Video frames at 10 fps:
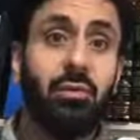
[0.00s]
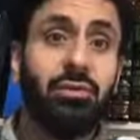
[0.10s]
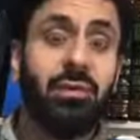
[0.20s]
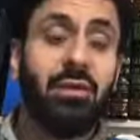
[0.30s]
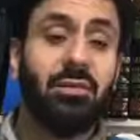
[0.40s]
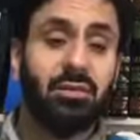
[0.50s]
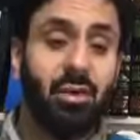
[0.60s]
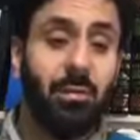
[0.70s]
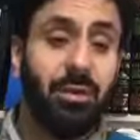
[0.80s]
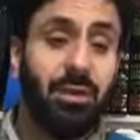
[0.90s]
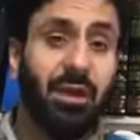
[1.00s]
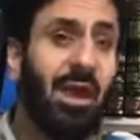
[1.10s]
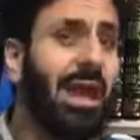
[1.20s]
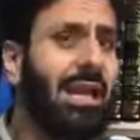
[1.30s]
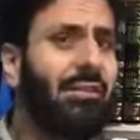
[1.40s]
study the topic,
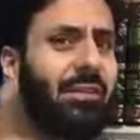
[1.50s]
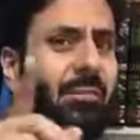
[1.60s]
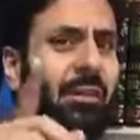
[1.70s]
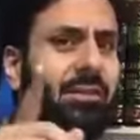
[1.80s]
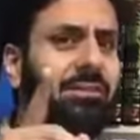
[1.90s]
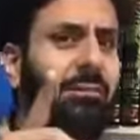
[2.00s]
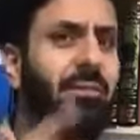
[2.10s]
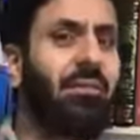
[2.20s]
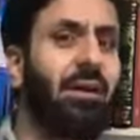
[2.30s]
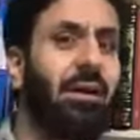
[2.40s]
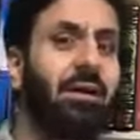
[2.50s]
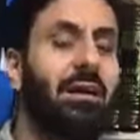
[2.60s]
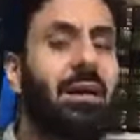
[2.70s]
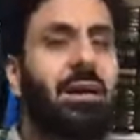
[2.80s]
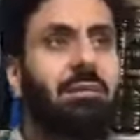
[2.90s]
and even amongst some of our,
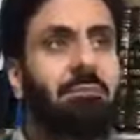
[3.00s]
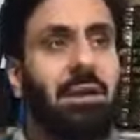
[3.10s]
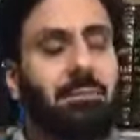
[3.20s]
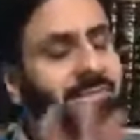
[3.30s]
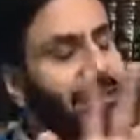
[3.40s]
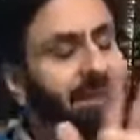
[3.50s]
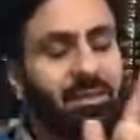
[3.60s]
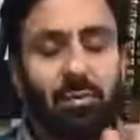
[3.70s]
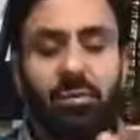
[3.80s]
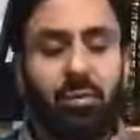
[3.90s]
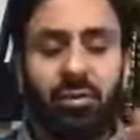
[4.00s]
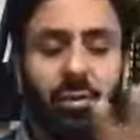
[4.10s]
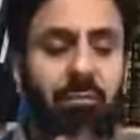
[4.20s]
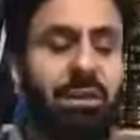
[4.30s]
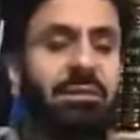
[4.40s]
and I'm saying this with
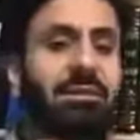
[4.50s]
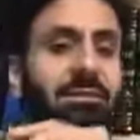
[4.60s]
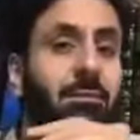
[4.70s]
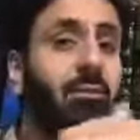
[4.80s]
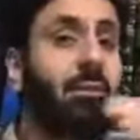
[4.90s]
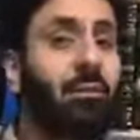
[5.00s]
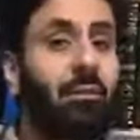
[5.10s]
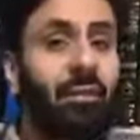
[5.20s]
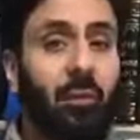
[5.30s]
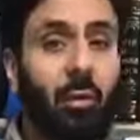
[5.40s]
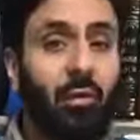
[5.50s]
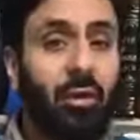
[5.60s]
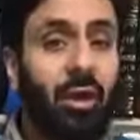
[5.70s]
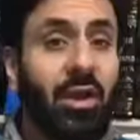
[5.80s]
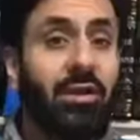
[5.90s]
humility, some of our more
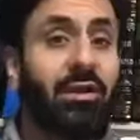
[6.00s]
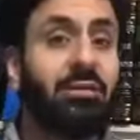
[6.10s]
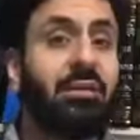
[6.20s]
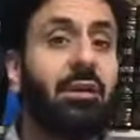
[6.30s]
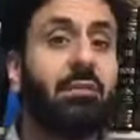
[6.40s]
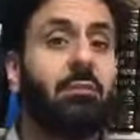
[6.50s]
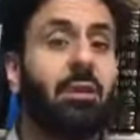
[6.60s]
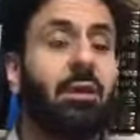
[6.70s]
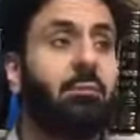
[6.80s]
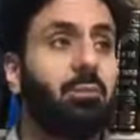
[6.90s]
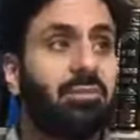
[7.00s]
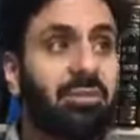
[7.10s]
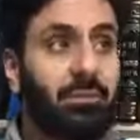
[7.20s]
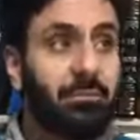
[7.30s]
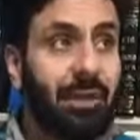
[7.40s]
learned
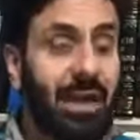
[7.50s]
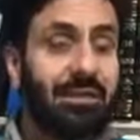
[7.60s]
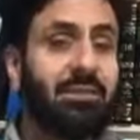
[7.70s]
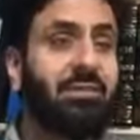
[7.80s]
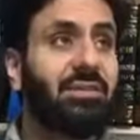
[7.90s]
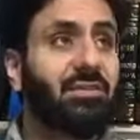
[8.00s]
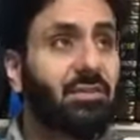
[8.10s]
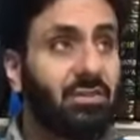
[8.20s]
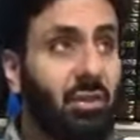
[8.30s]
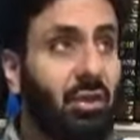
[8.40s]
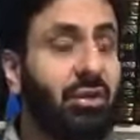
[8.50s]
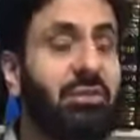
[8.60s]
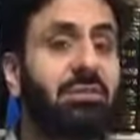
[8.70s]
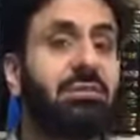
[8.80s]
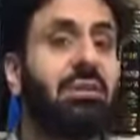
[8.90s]
Muslim activists and
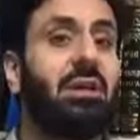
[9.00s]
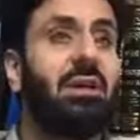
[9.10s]
scholars,